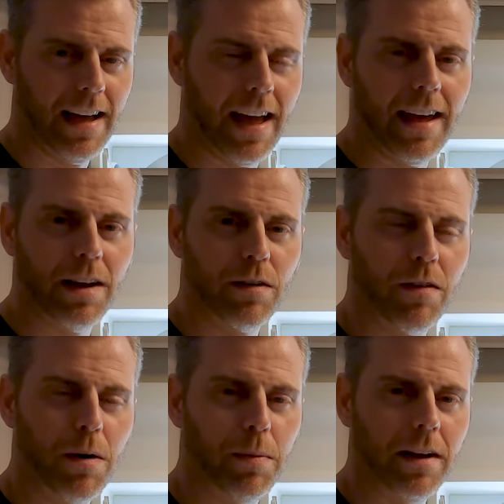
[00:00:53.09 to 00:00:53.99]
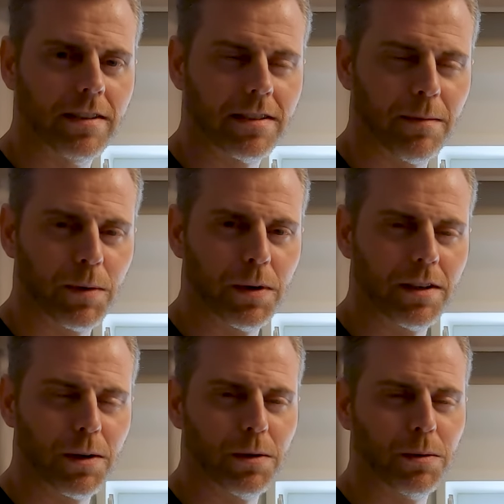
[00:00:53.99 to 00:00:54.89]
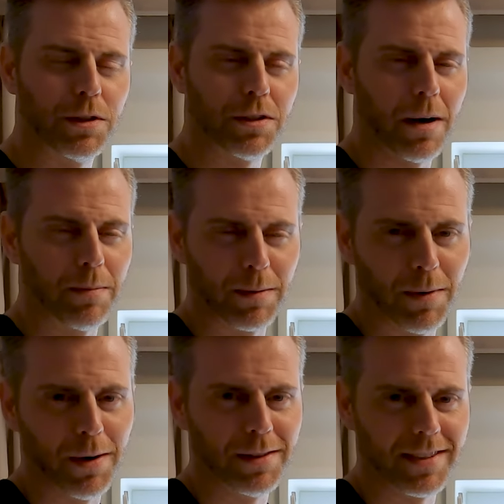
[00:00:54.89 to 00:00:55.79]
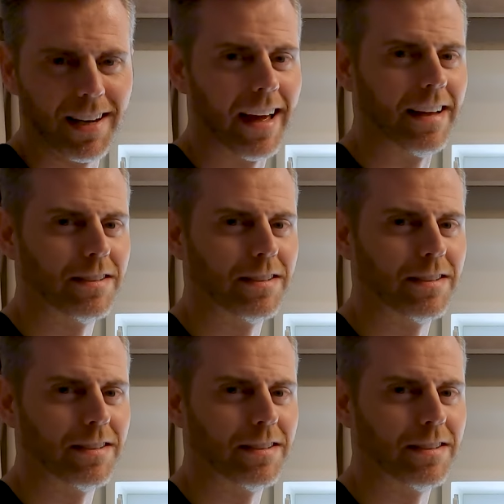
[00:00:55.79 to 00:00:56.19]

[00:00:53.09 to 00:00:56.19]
And out of all places, I'm going to go to a shopping mall today.